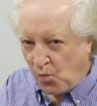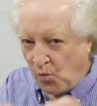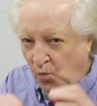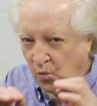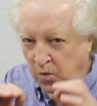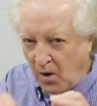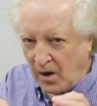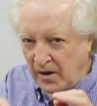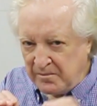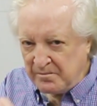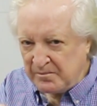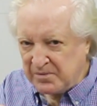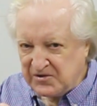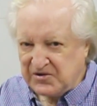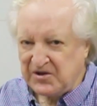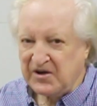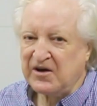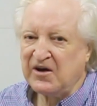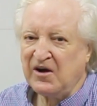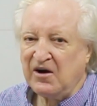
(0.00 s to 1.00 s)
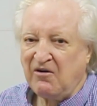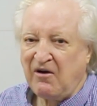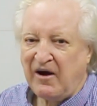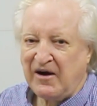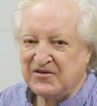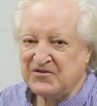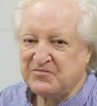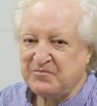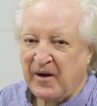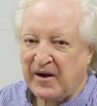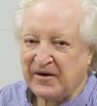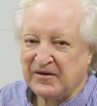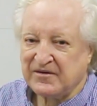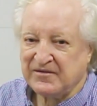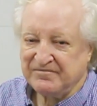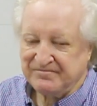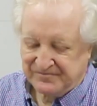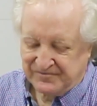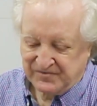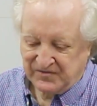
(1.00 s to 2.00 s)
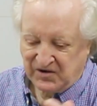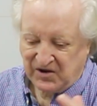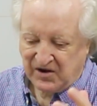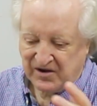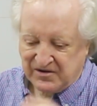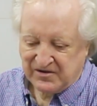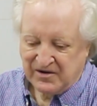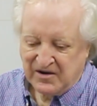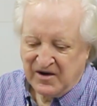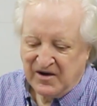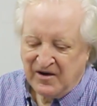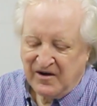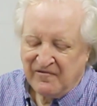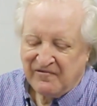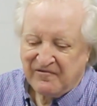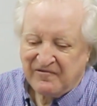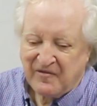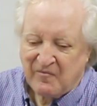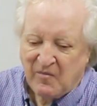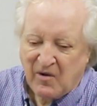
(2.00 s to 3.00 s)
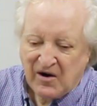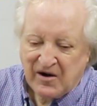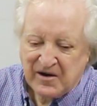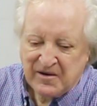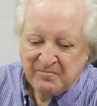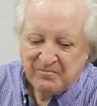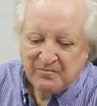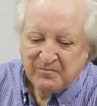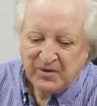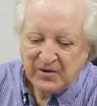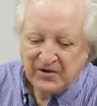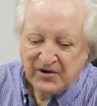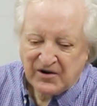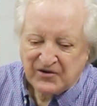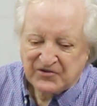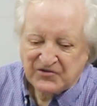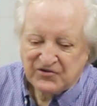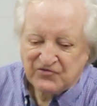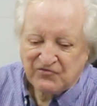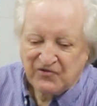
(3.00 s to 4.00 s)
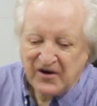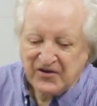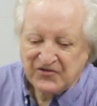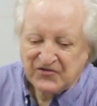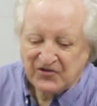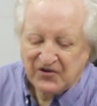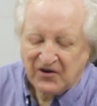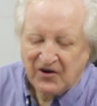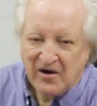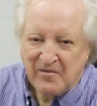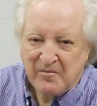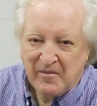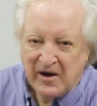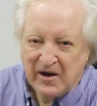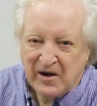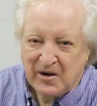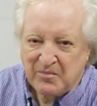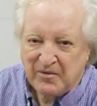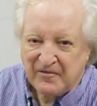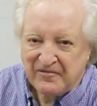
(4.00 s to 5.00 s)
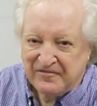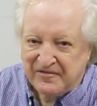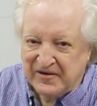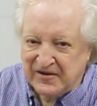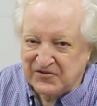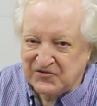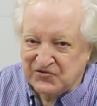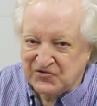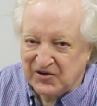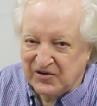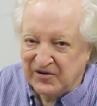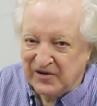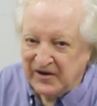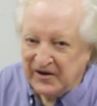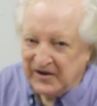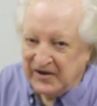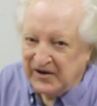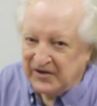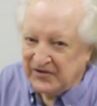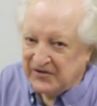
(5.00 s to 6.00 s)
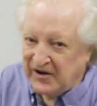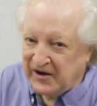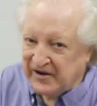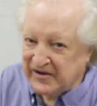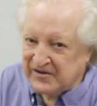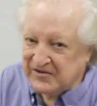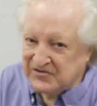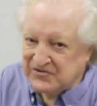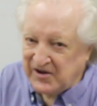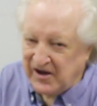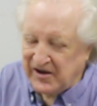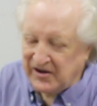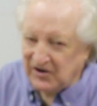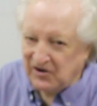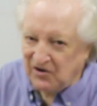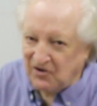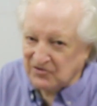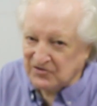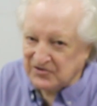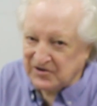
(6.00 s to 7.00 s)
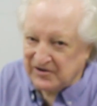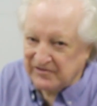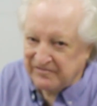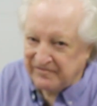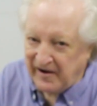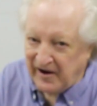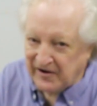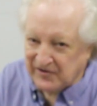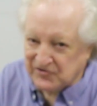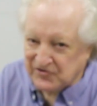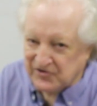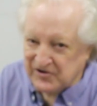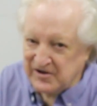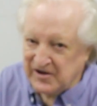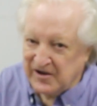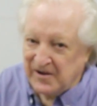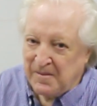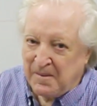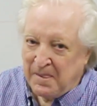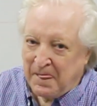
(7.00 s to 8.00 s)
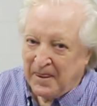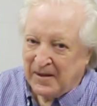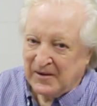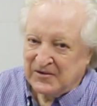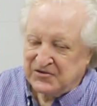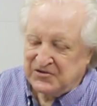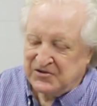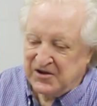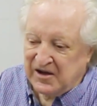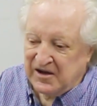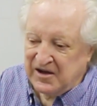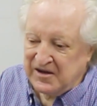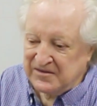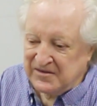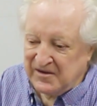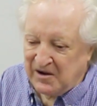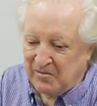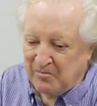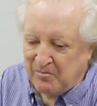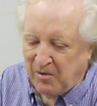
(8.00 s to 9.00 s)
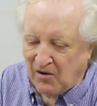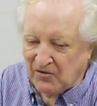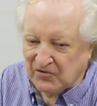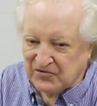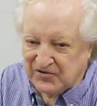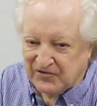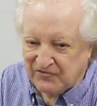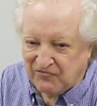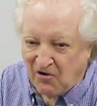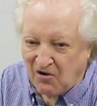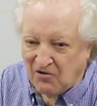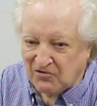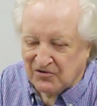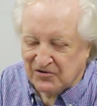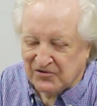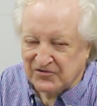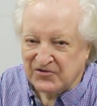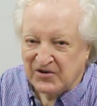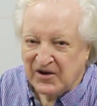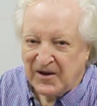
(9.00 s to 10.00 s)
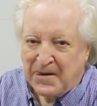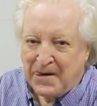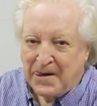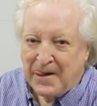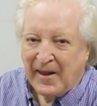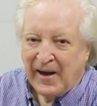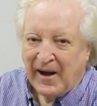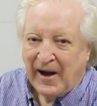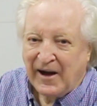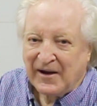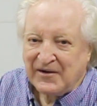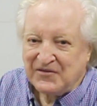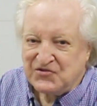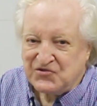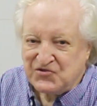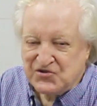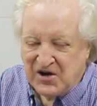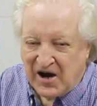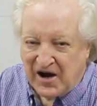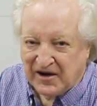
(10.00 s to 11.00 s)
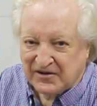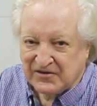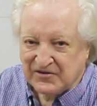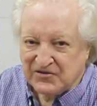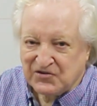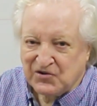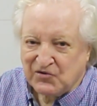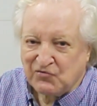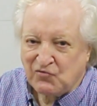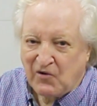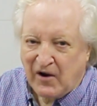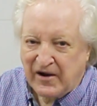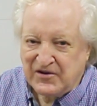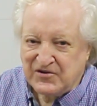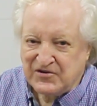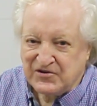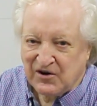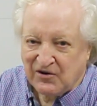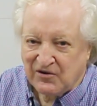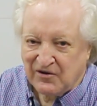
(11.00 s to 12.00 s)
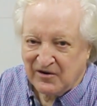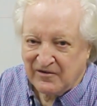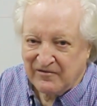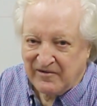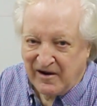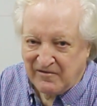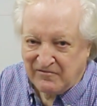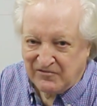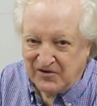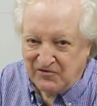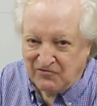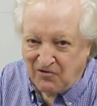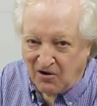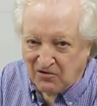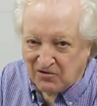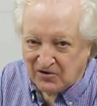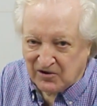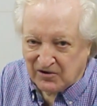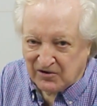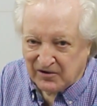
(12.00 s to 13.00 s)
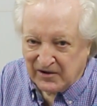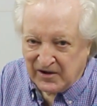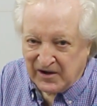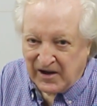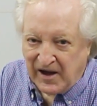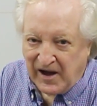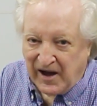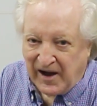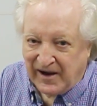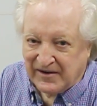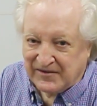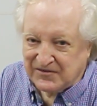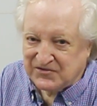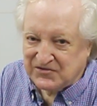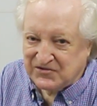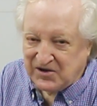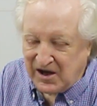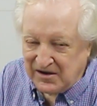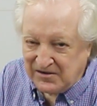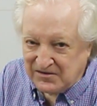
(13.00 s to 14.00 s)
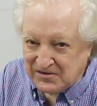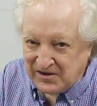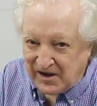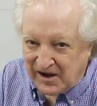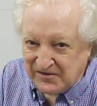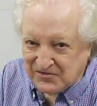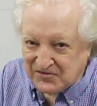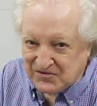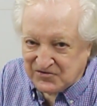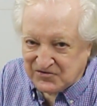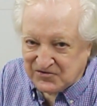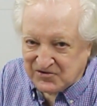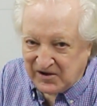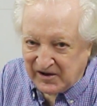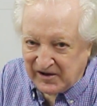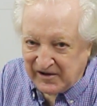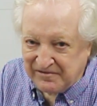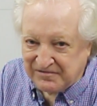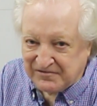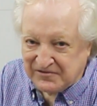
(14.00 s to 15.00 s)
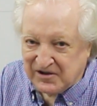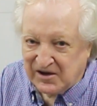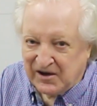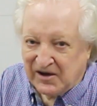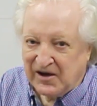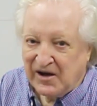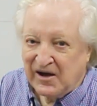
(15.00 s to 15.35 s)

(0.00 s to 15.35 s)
one particular aspect, like for my production racer, I made up a fixture that I could take along to the factory, dig in their box of rockers, and check the ratio of every rocker at 10,000ths lift